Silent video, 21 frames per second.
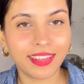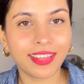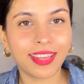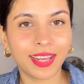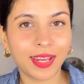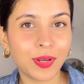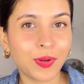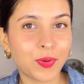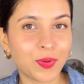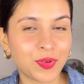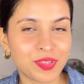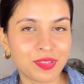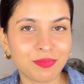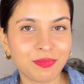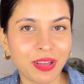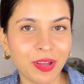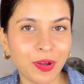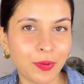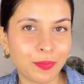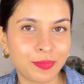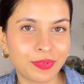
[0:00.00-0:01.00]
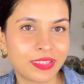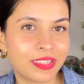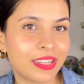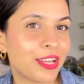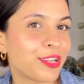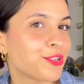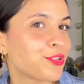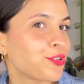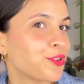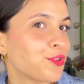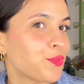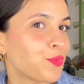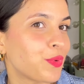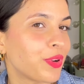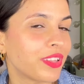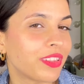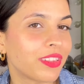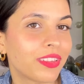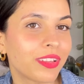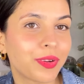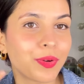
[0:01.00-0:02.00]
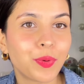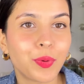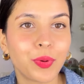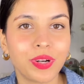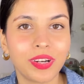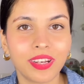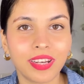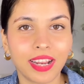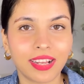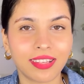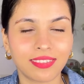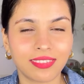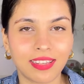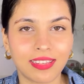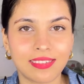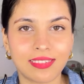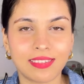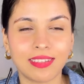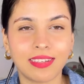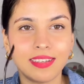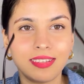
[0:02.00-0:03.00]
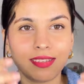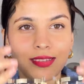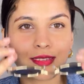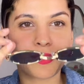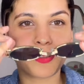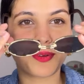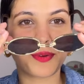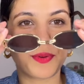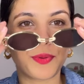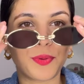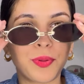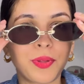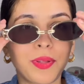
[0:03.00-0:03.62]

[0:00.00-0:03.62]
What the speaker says: He knows my obsession with golden accessories, so